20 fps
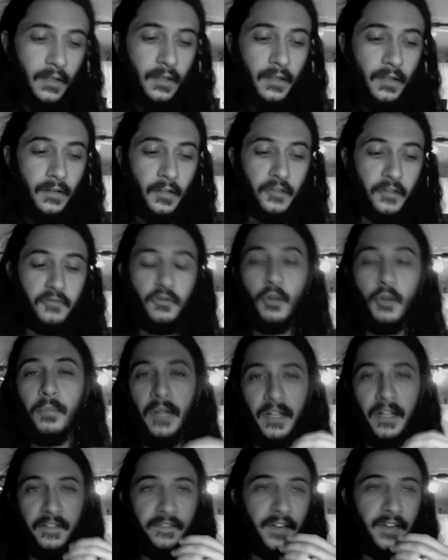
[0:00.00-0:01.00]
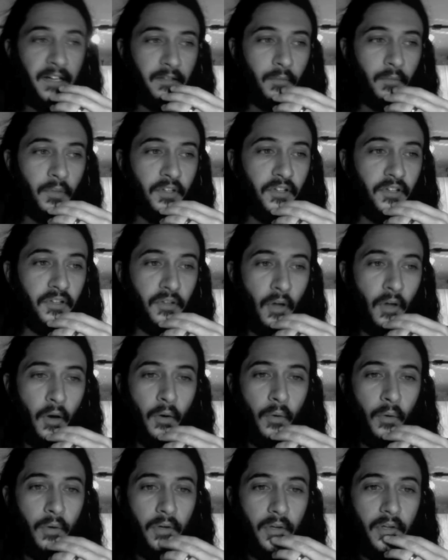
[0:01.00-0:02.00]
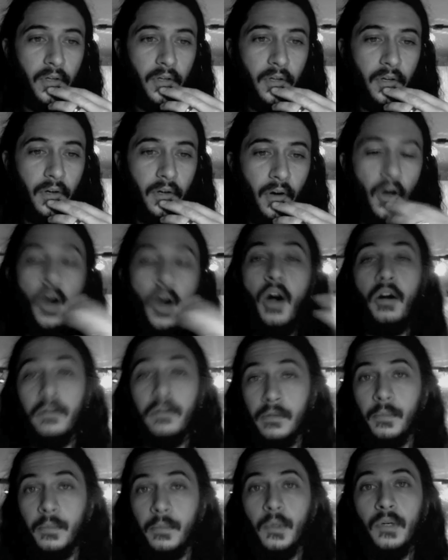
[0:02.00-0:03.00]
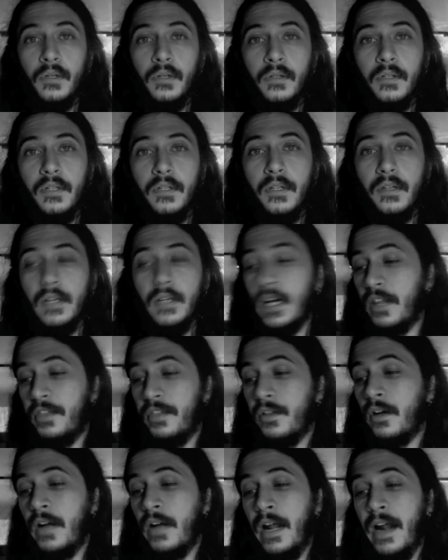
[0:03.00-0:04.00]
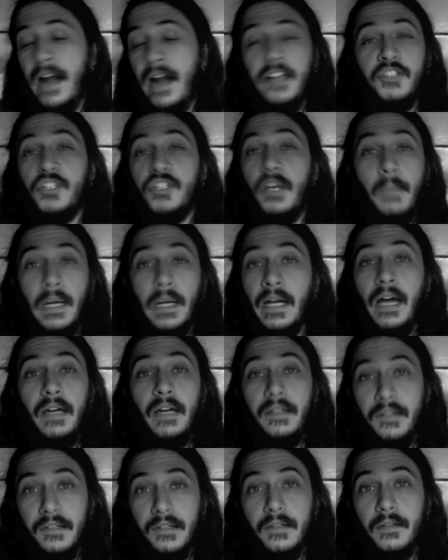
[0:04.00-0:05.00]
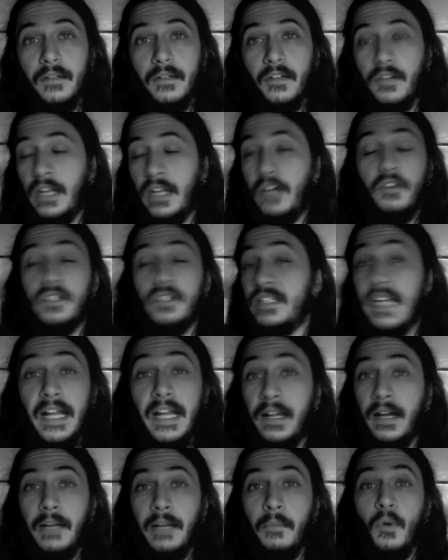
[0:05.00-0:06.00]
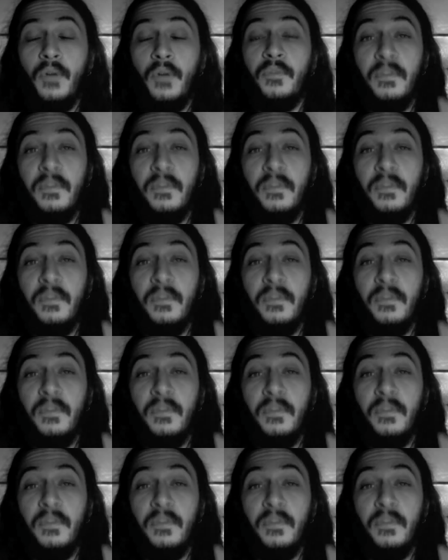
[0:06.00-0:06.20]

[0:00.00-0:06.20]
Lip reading: The strobe light effect was so horrible that I thought I had to shut my eyes because I couldn't take it anymore.